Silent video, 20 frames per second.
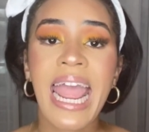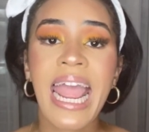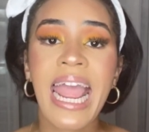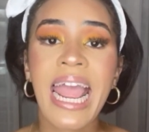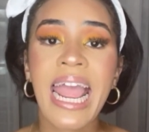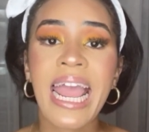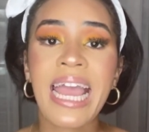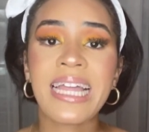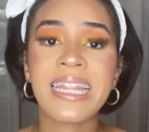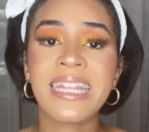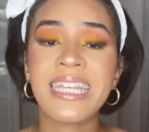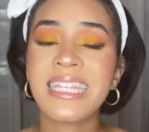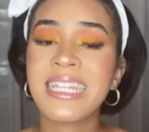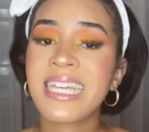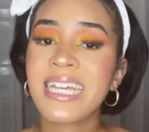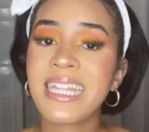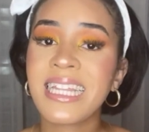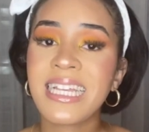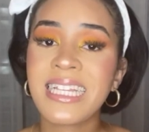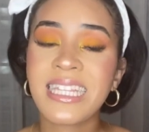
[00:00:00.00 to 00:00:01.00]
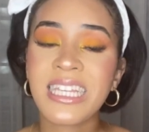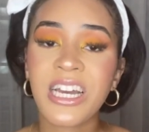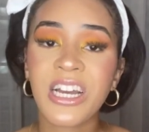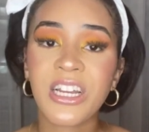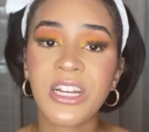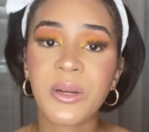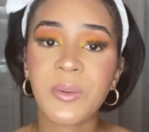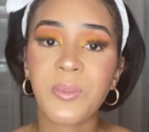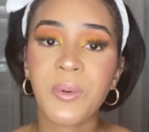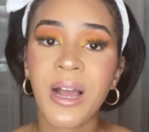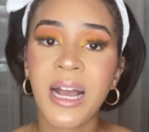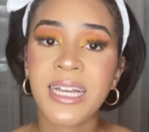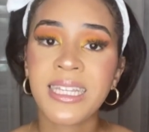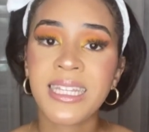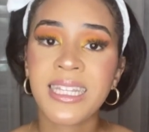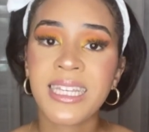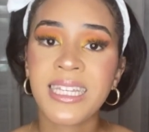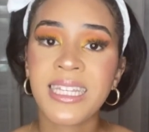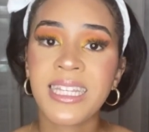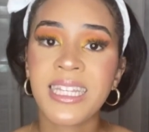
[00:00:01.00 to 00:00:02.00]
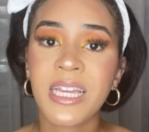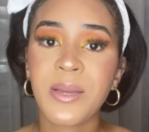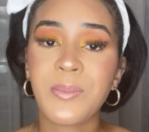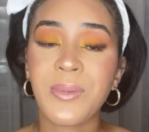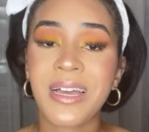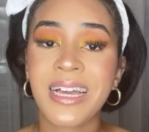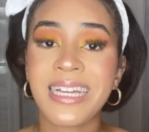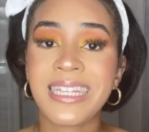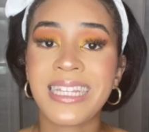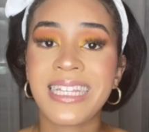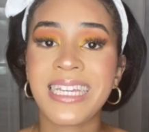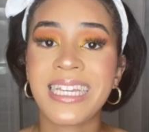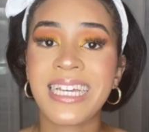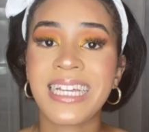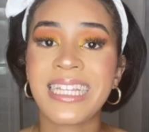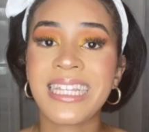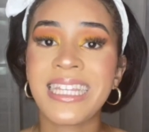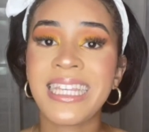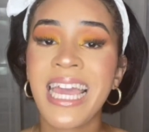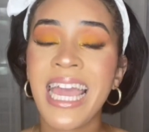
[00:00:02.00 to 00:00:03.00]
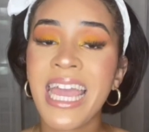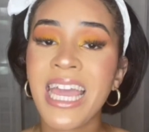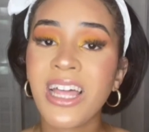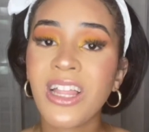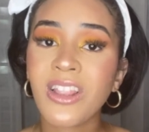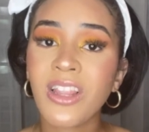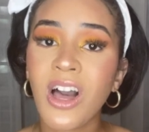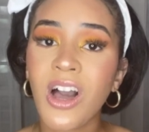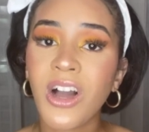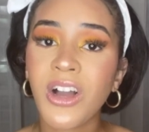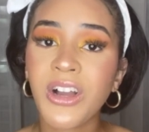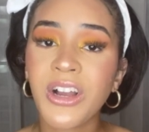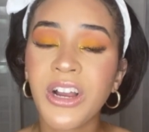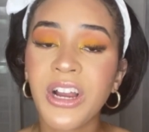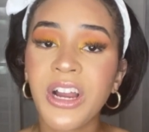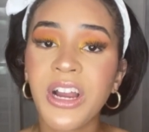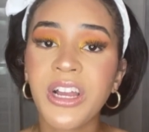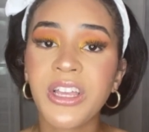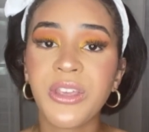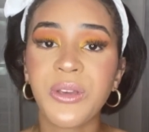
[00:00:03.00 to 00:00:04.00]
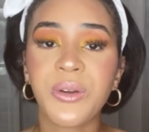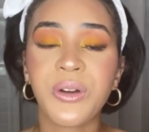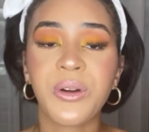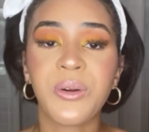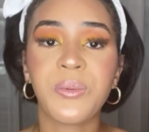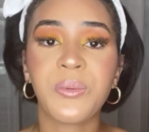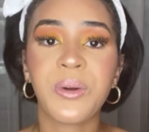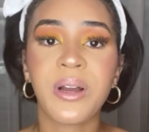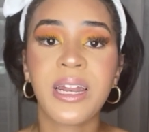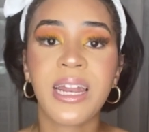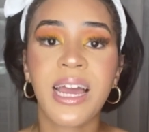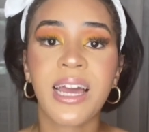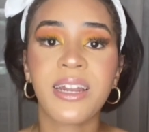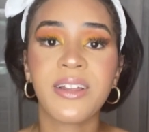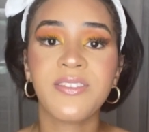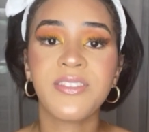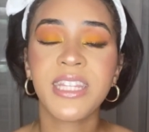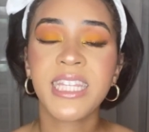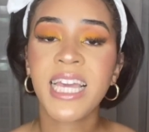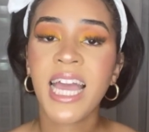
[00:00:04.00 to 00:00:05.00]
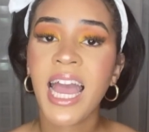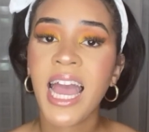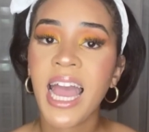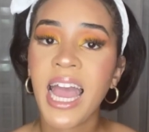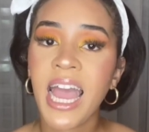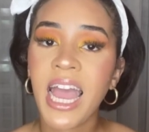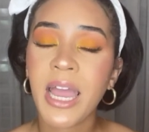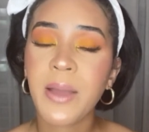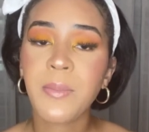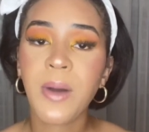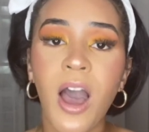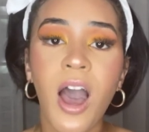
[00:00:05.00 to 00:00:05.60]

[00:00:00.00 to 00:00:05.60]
And this could lead to under processing because it could take longer, you could run out of time,